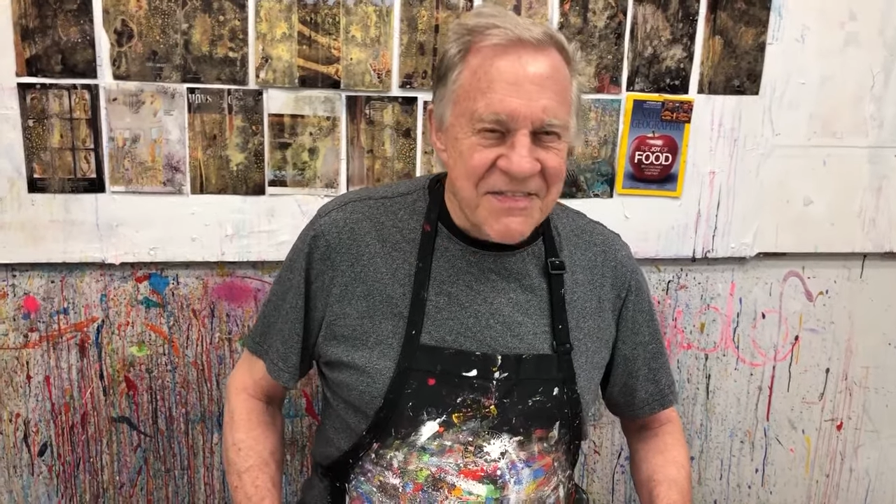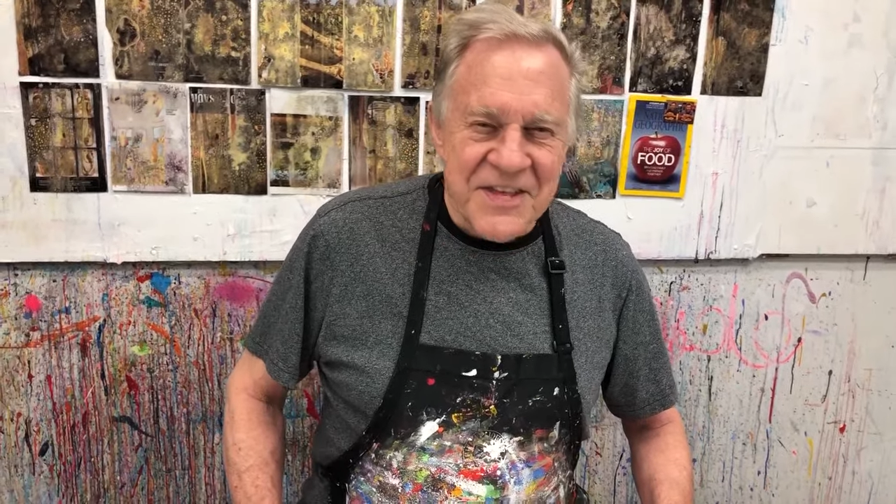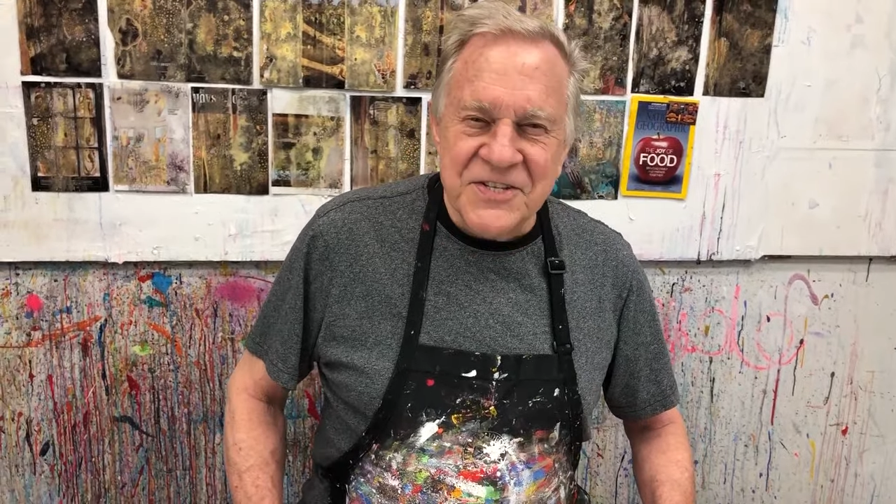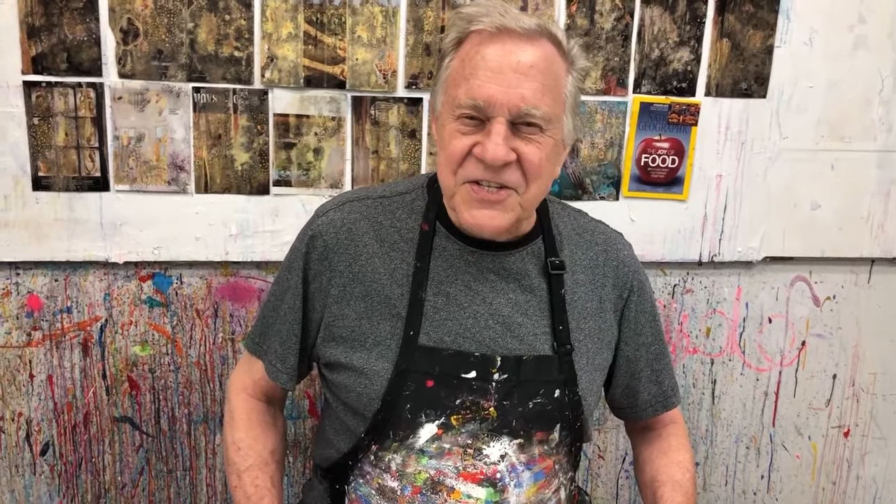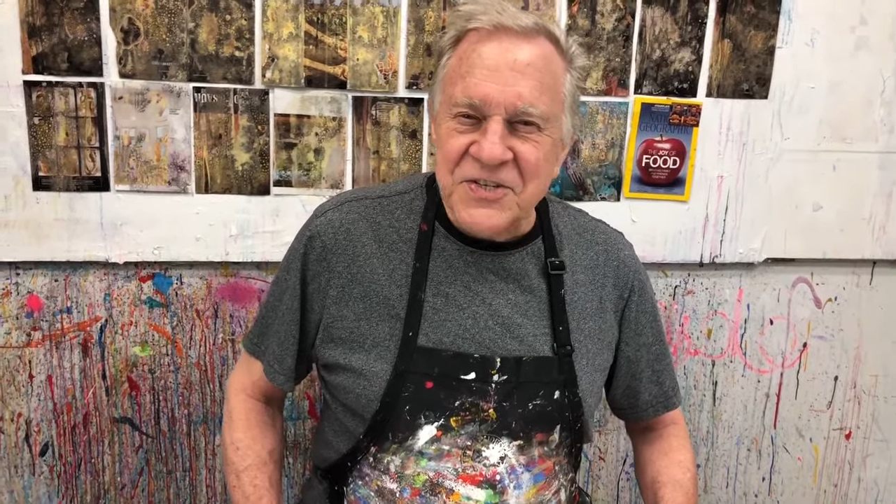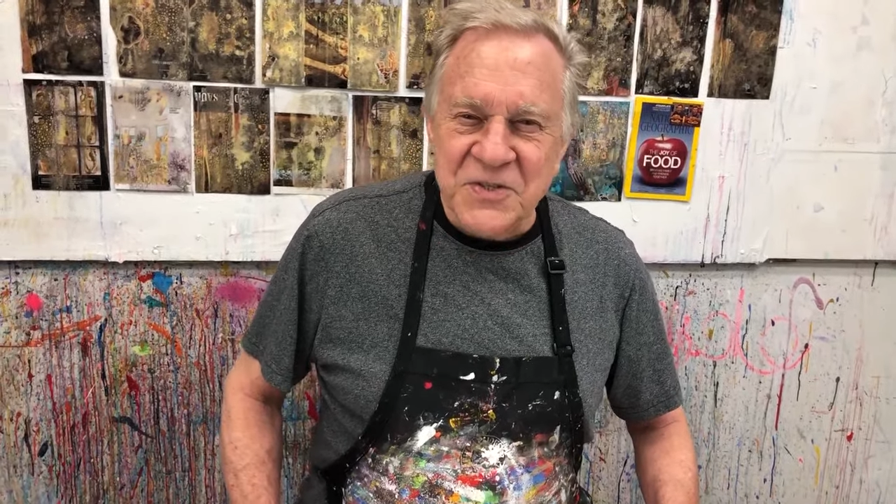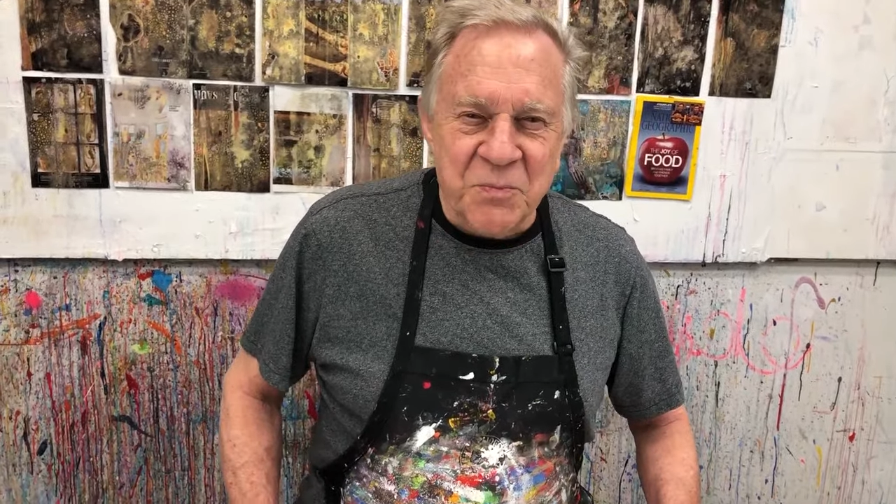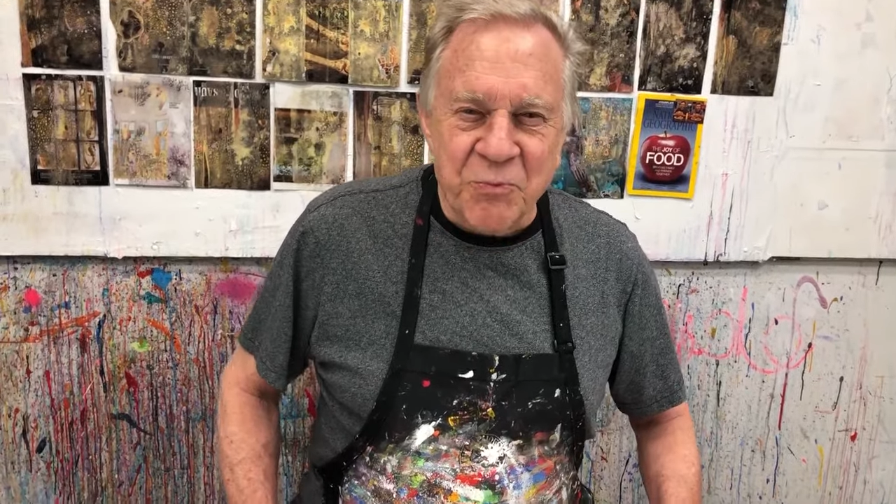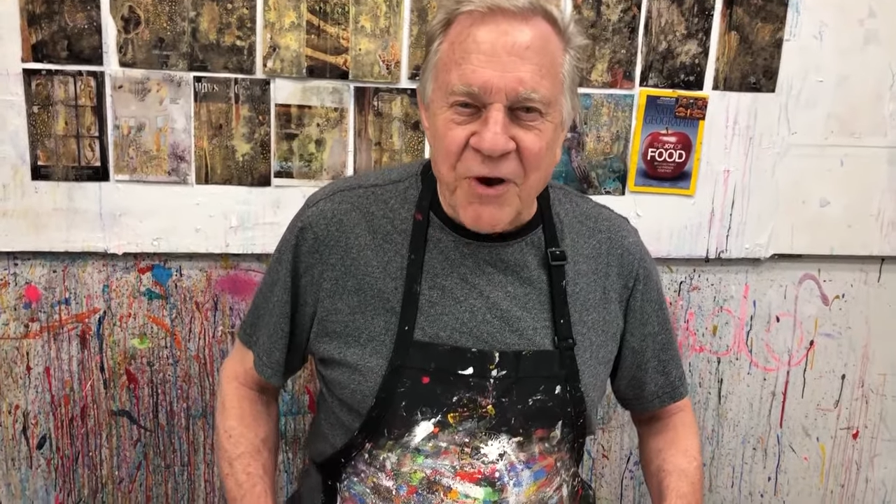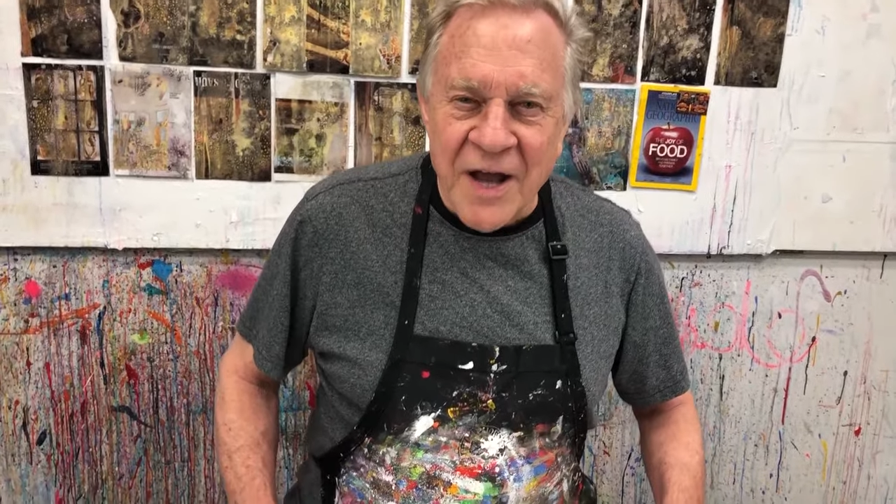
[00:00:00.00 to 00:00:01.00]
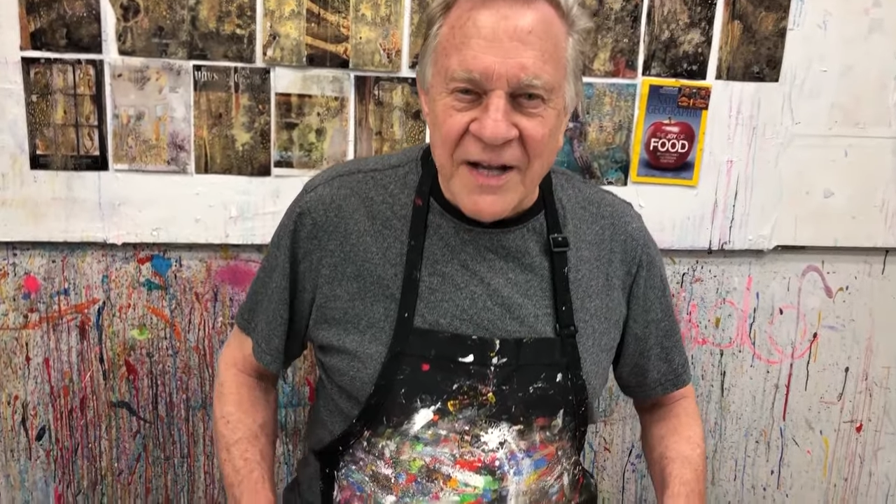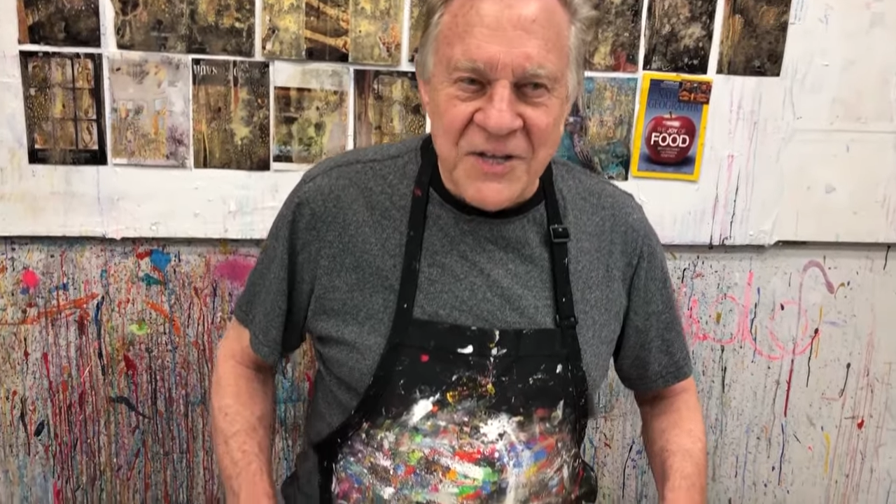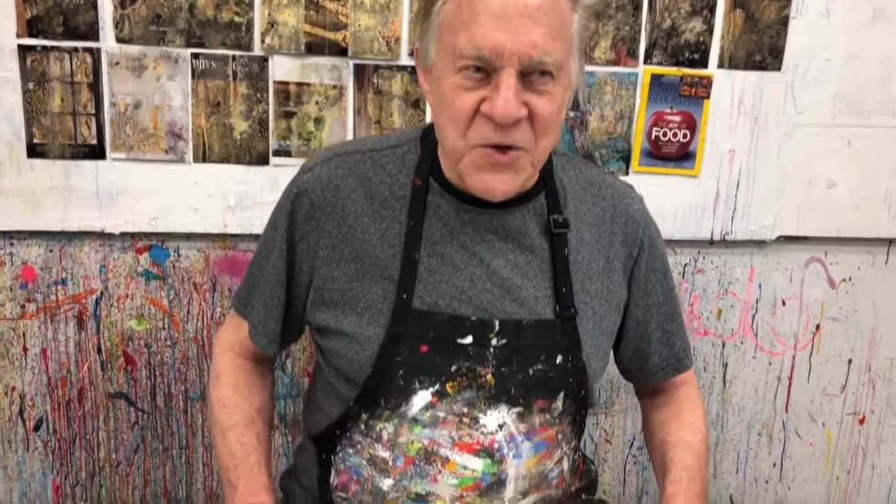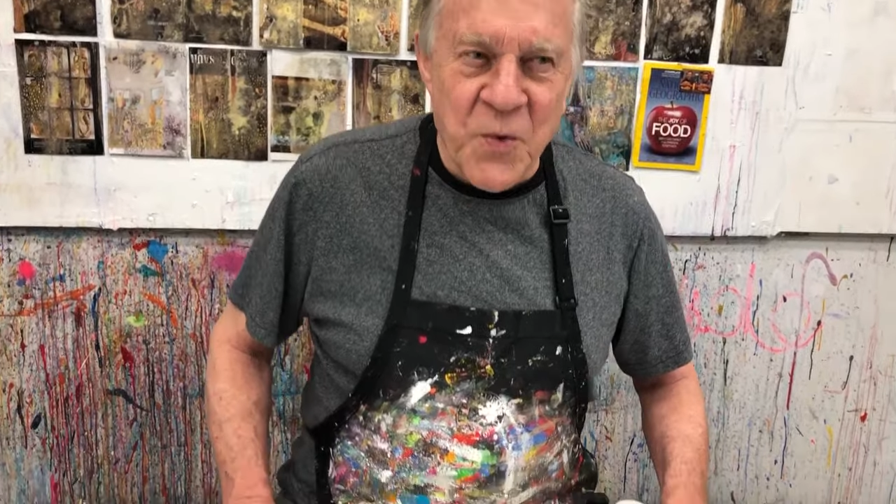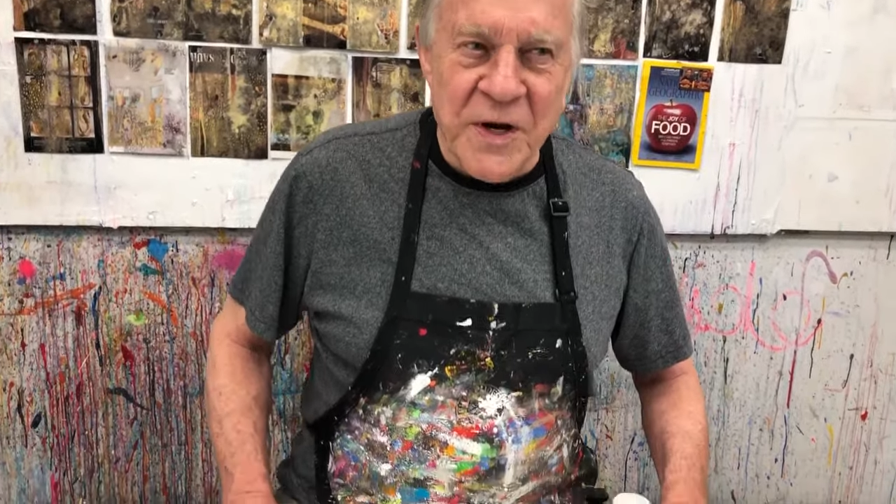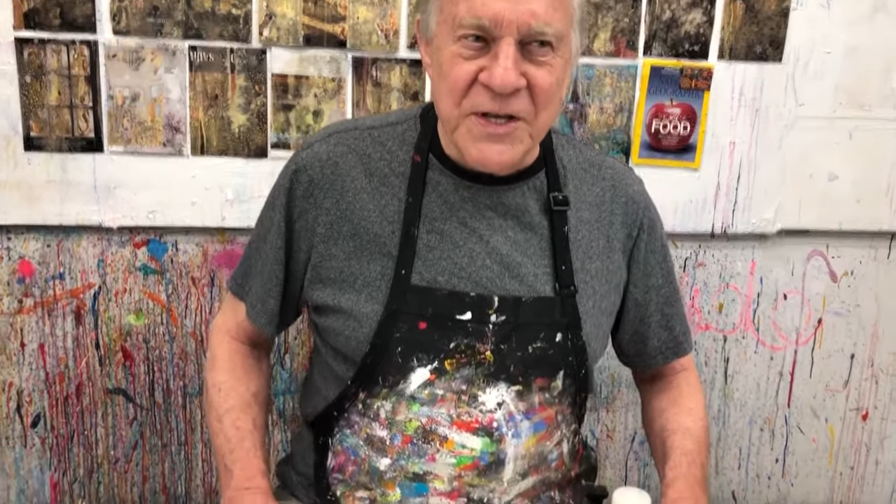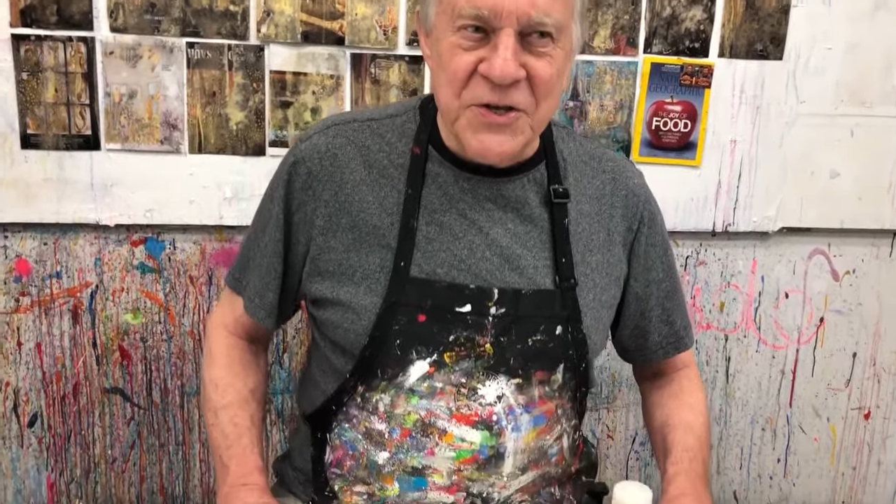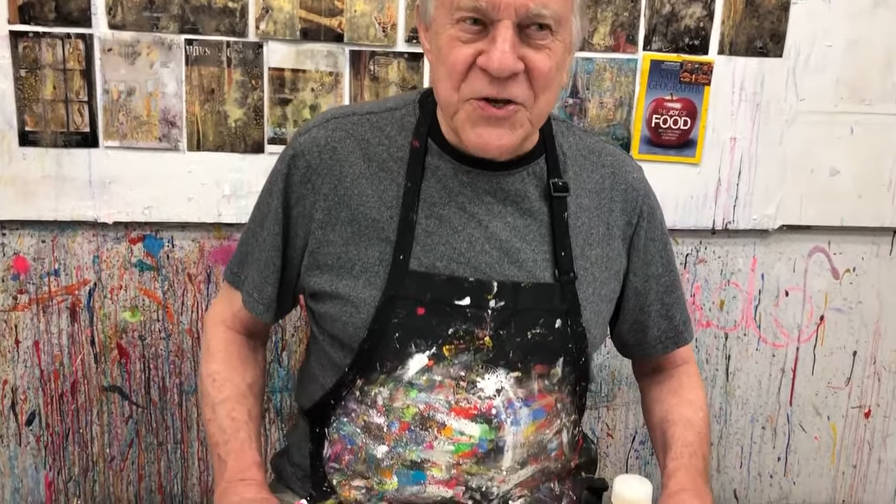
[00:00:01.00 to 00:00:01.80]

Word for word: this is a product you want to